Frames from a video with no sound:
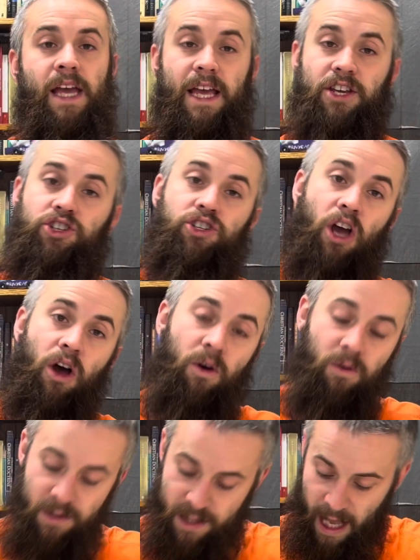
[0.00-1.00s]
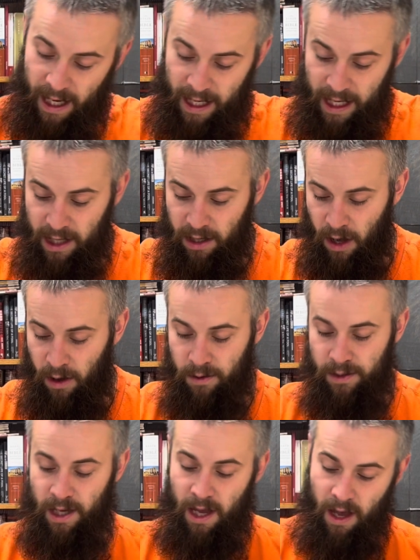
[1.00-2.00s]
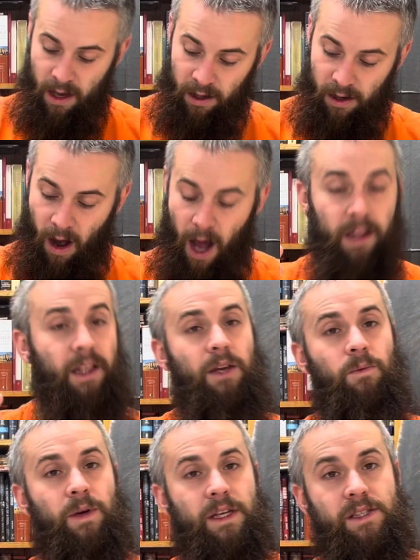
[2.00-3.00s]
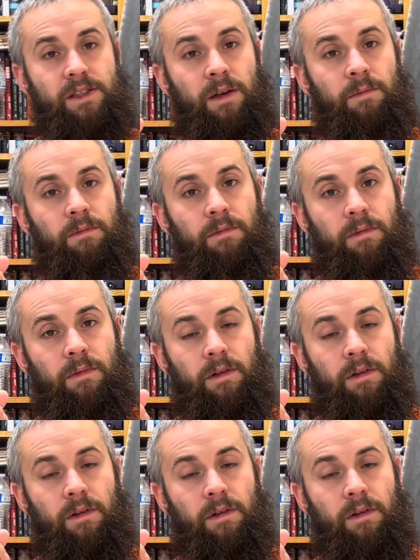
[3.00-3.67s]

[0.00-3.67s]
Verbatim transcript: shows that he knows Godly wisdom